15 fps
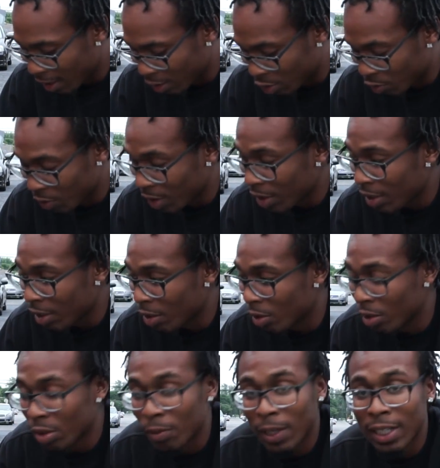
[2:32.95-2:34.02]
It's really the
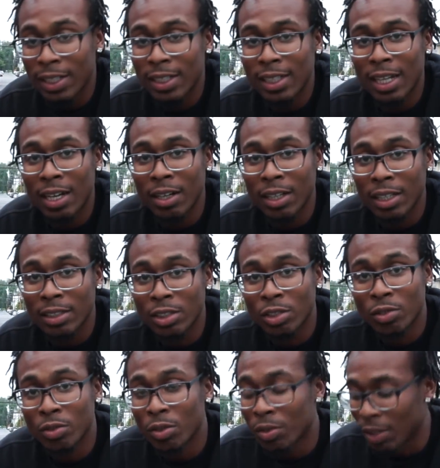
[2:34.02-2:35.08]
only way to get out a
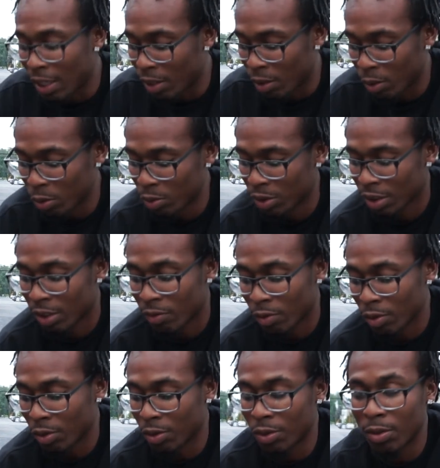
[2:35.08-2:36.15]
screw that holds in the
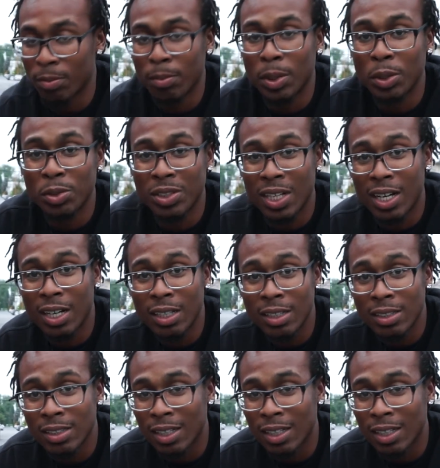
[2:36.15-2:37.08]
rotor on most Hondas,